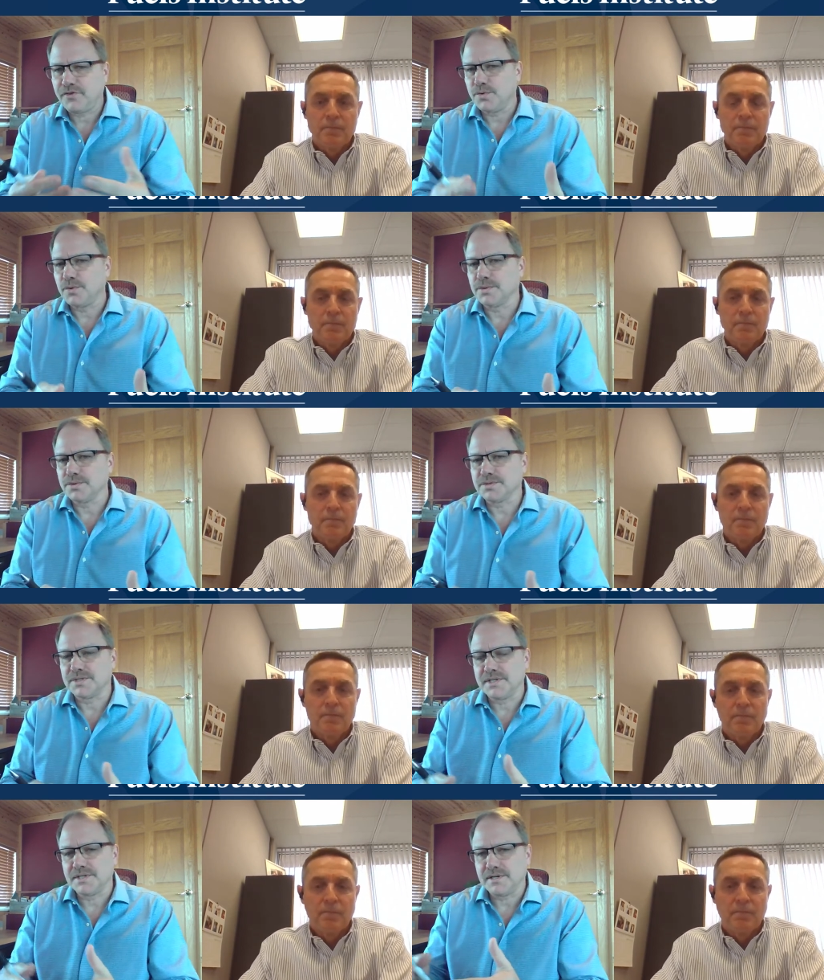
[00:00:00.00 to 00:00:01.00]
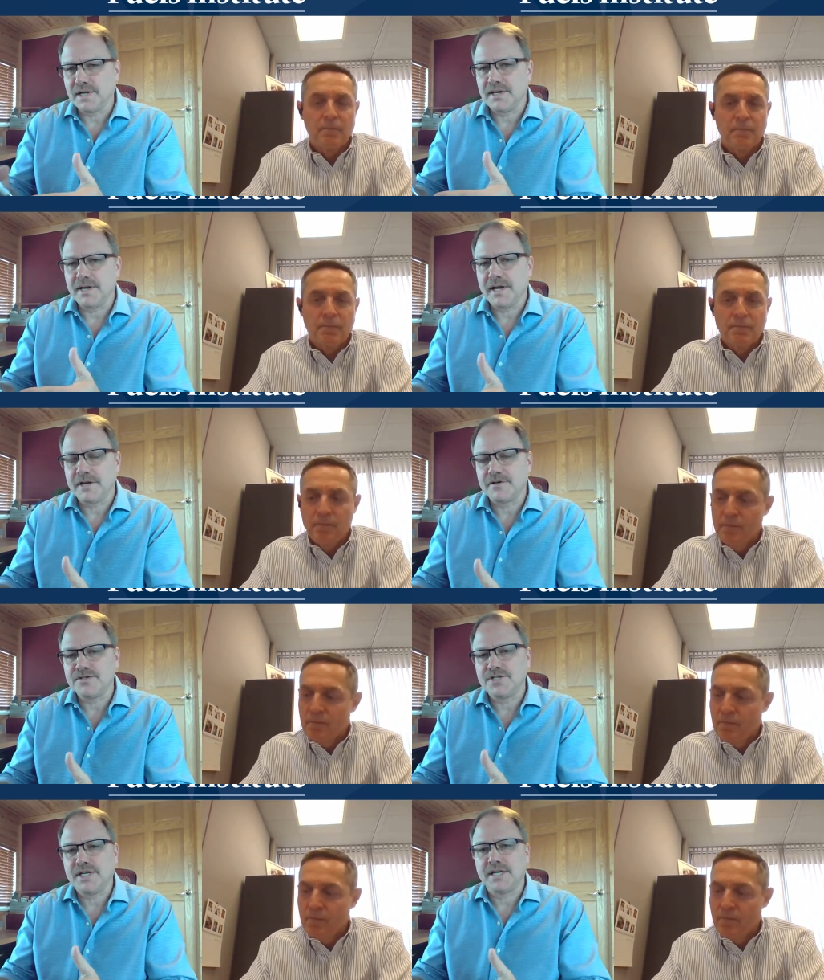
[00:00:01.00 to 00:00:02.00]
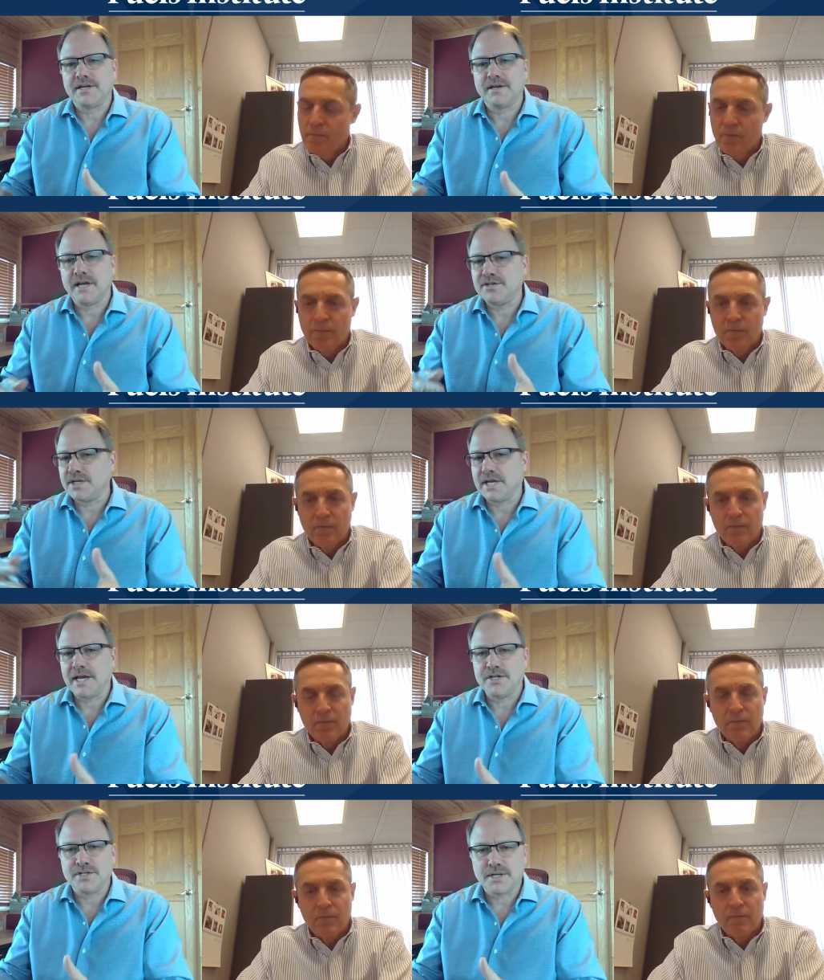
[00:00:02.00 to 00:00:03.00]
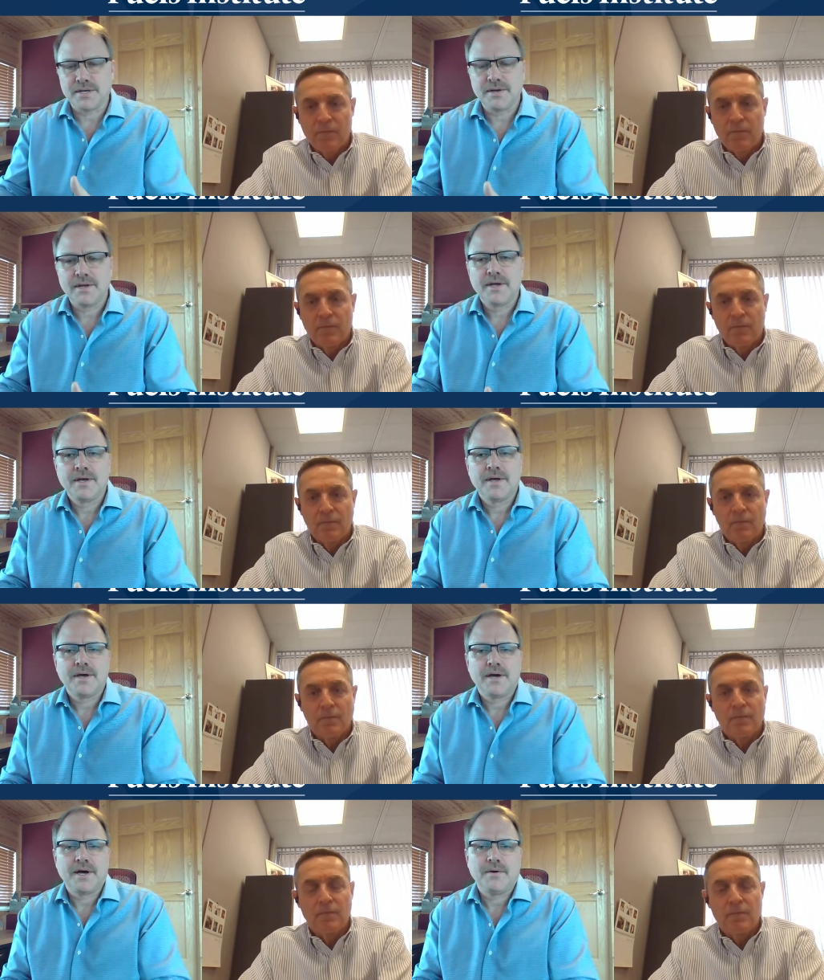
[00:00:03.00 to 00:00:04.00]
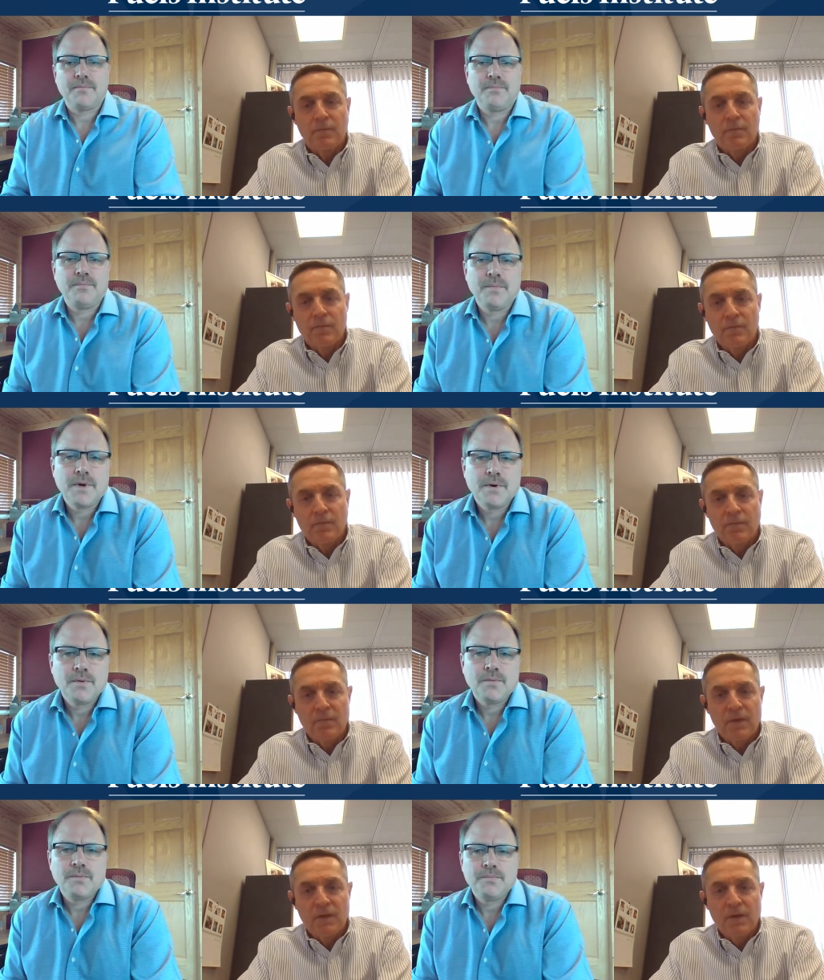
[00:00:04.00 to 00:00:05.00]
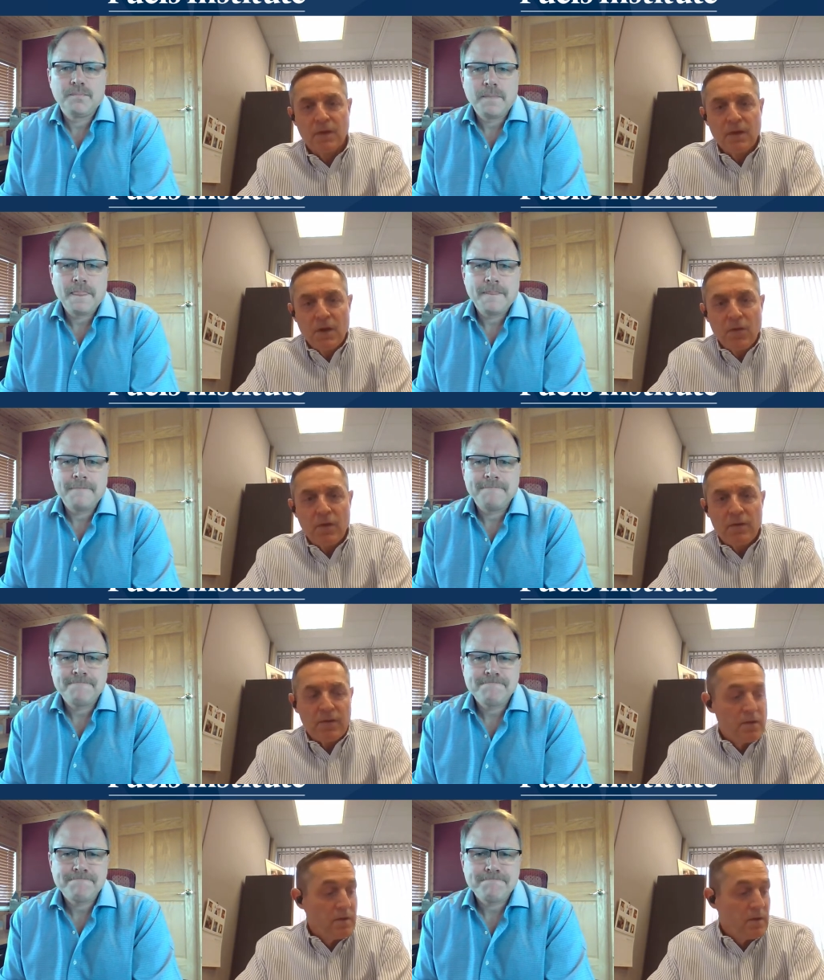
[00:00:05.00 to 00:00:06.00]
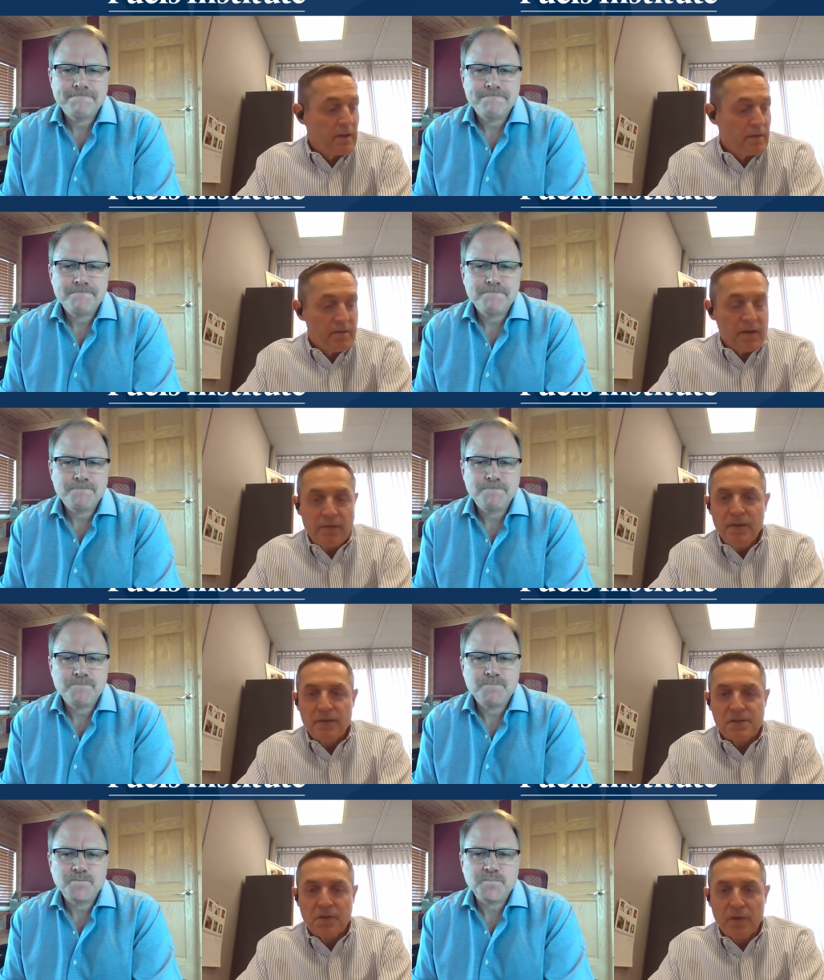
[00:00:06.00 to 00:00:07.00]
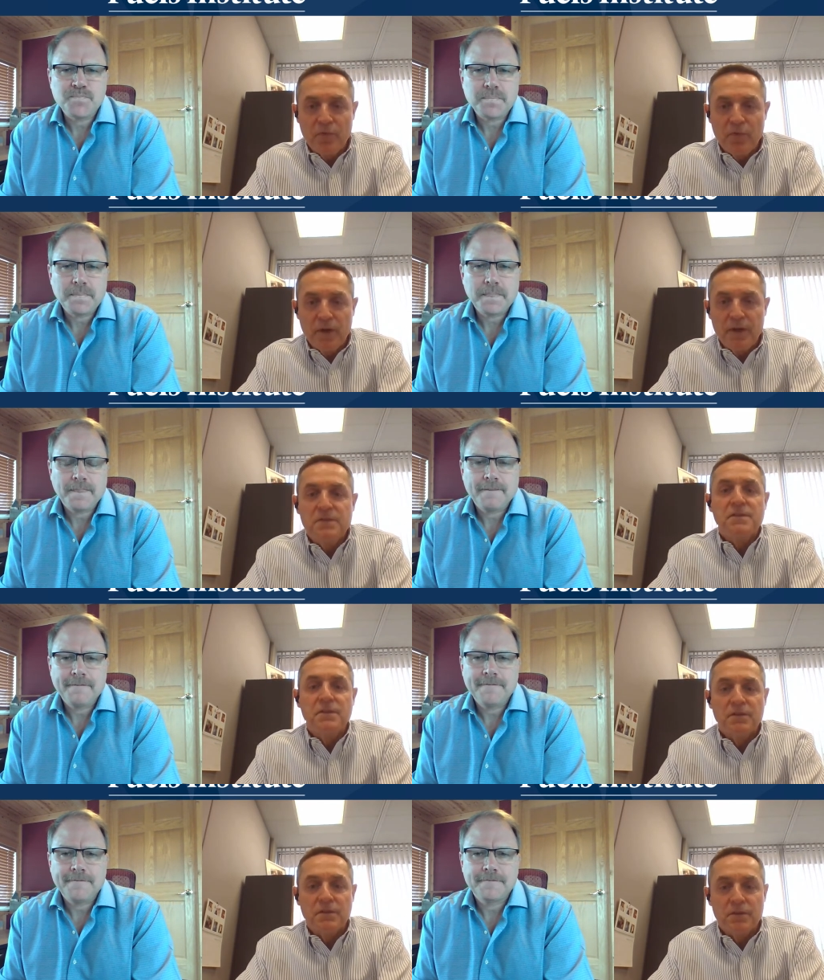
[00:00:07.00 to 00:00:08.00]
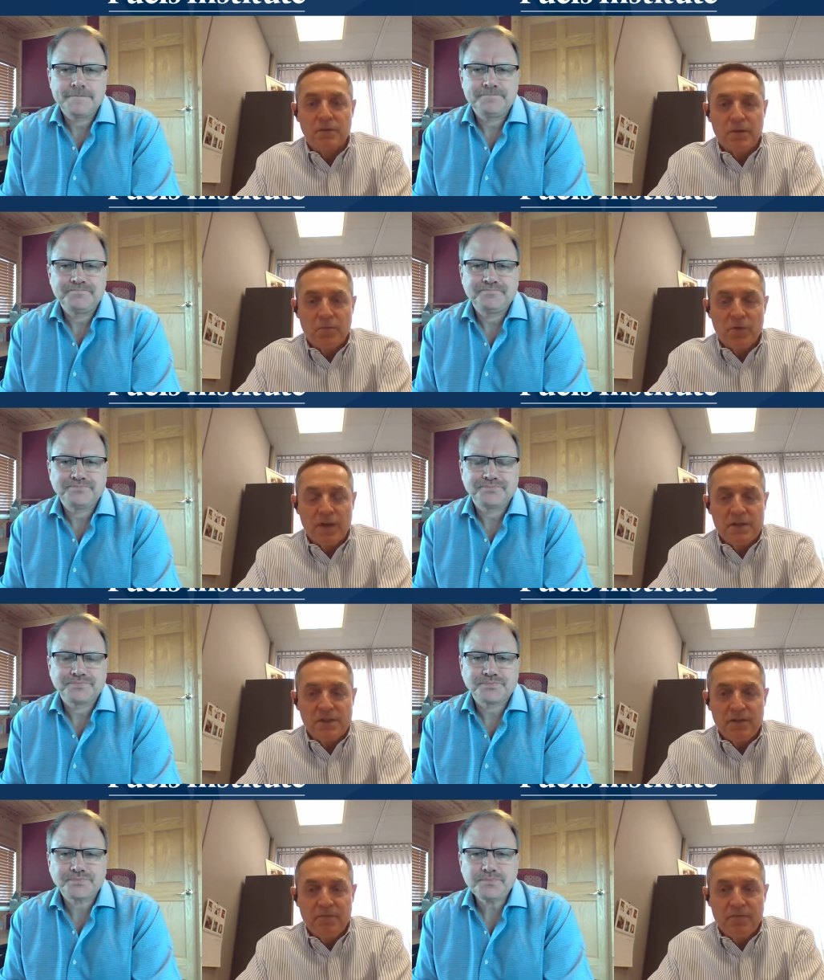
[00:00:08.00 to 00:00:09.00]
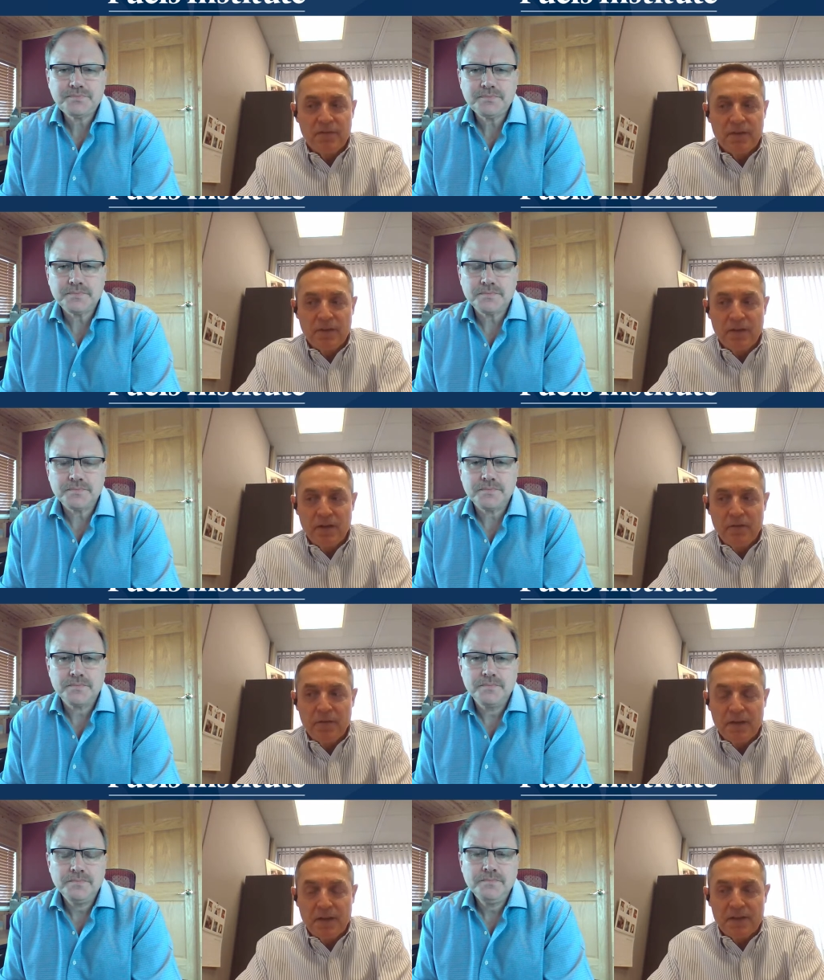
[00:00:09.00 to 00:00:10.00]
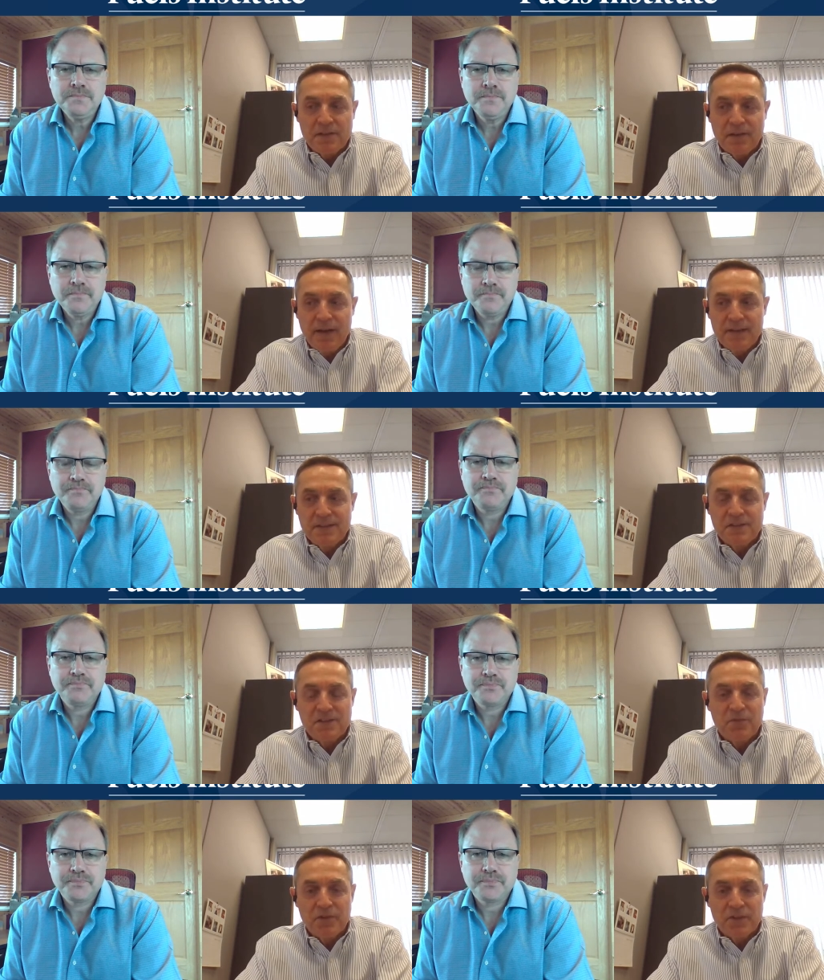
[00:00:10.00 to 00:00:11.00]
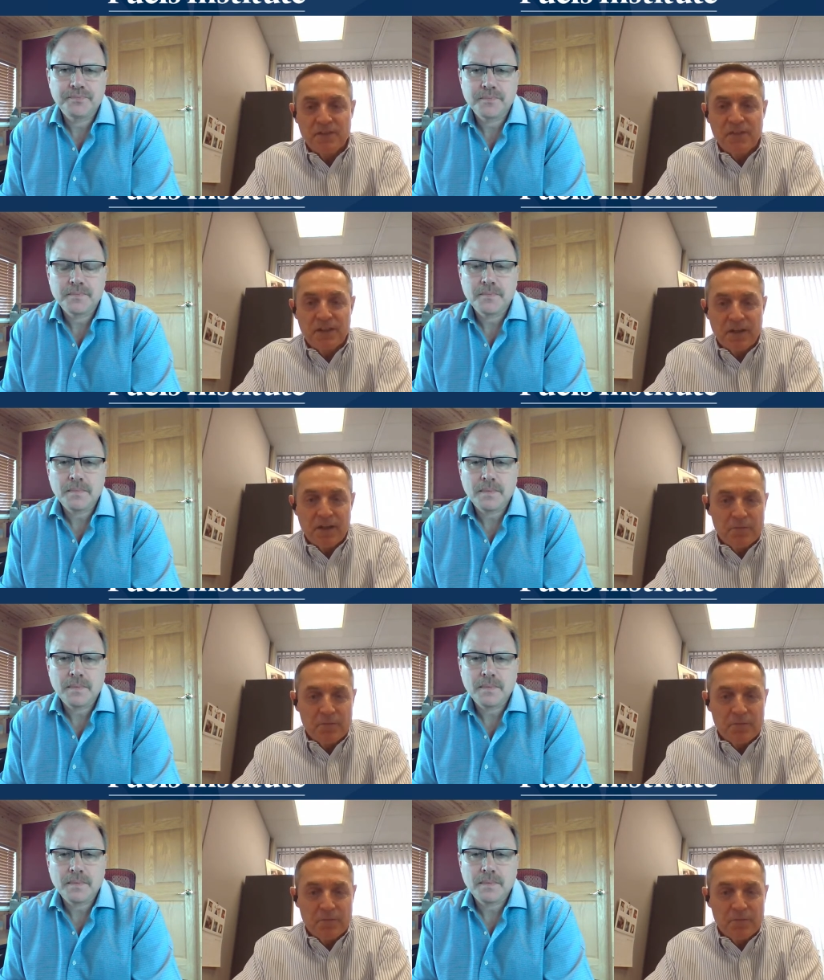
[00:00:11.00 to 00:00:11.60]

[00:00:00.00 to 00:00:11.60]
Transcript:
Speaker 1: fuels and and energy and education? Uh,
Speaker 2: Well, I, I think that's a great point. And to your earlier point, Jeff, the other thing that gets lost is the productivity